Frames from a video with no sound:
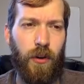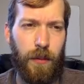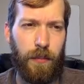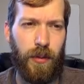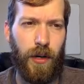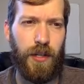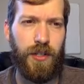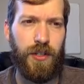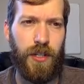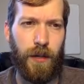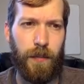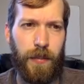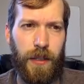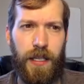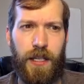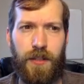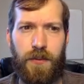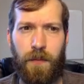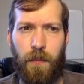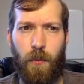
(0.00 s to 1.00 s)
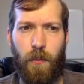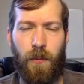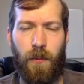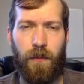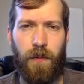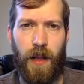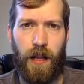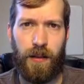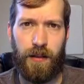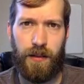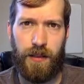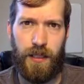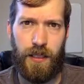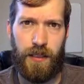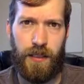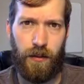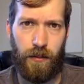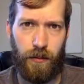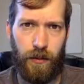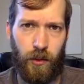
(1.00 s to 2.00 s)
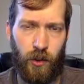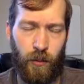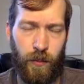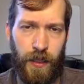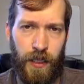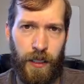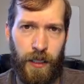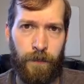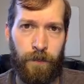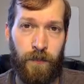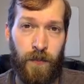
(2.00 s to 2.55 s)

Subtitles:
brushed up against formal fallacies a little bit.